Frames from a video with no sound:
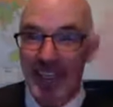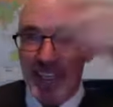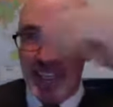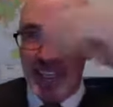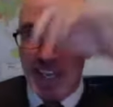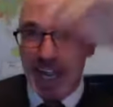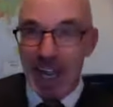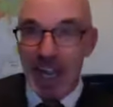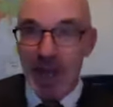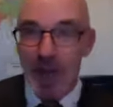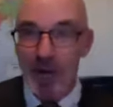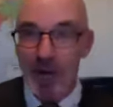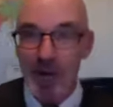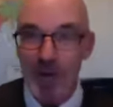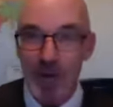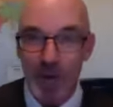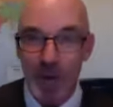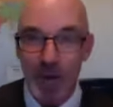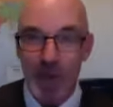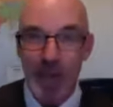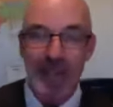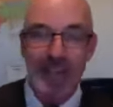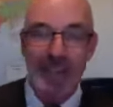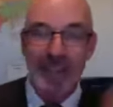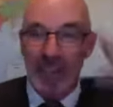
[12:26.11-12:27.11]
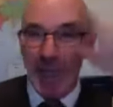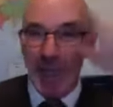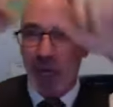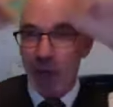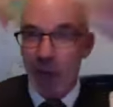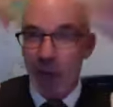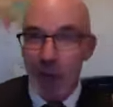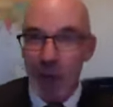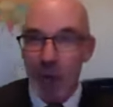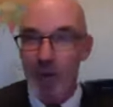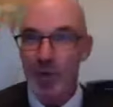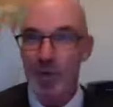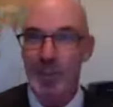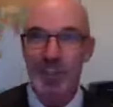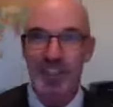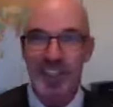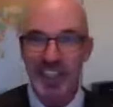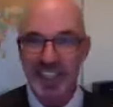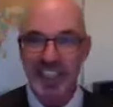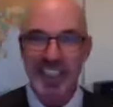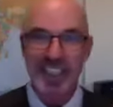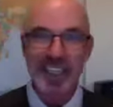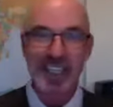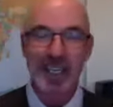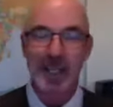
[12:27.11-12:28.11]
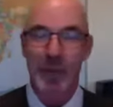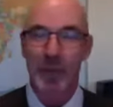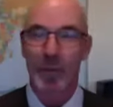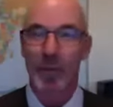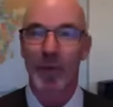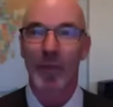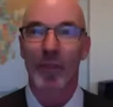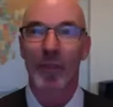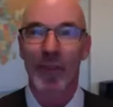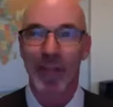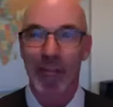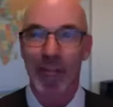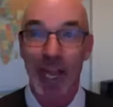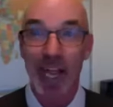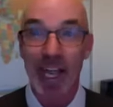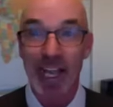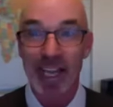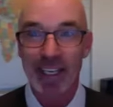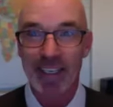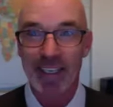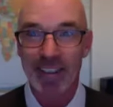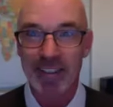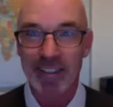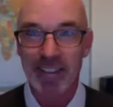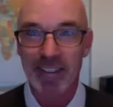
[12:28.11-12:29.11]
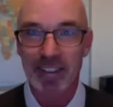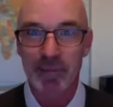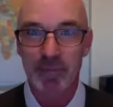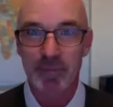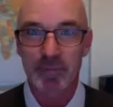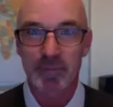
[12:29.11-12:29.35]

how do I close the deal with the client?